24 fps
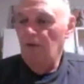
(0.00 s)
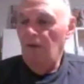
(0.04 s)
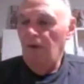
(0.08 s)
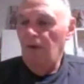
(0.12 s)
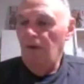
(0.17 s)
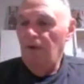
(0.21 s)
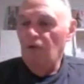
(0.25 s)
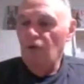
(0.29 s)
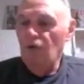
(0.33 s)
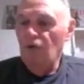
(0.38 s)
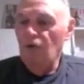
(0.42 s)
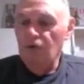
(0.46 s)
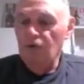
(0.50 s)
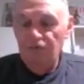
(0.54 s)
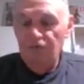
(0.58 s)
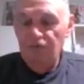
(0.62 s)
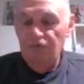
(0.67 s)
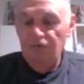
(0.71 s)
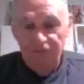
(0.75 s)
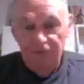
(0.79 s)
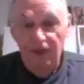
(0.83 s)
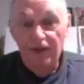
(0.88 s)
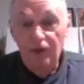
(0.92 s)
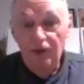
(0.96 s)
you could
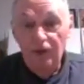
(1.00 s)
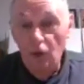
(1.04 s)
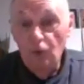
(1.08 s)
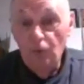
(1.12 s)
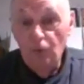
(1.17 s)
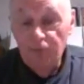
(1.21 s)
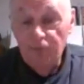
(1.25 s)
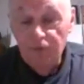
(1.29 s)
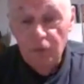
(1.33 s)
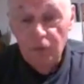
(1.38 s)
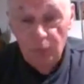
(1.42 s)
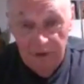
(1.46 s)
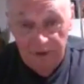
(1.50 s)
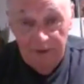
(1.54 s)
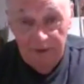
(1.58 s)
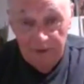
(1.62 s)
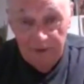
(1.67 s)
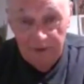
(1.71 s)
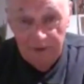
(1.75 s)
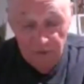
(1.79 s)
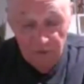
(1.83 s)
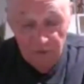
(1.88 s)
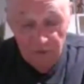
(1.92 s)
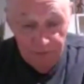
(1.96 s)
fly home for the
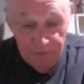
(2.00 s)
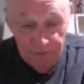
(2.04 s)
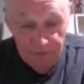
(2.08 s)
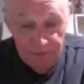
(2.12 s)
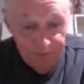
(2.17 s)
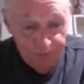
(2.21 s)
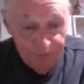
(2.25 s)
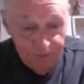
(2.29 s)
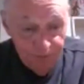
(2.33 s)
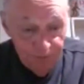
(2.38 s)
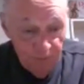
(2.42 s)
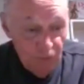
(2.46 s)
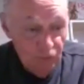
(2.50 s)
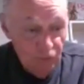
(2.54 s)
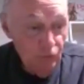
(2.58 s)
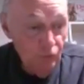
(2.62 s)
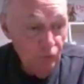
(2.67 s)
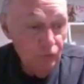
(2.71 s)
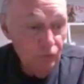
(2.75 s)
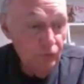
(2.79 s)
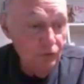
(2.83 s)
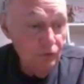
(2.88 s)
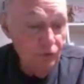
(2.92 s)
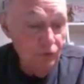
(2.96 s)
weekends as
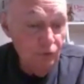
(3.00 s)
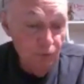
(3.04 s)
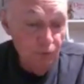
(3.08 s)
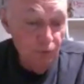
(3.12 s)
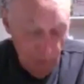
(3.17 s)
long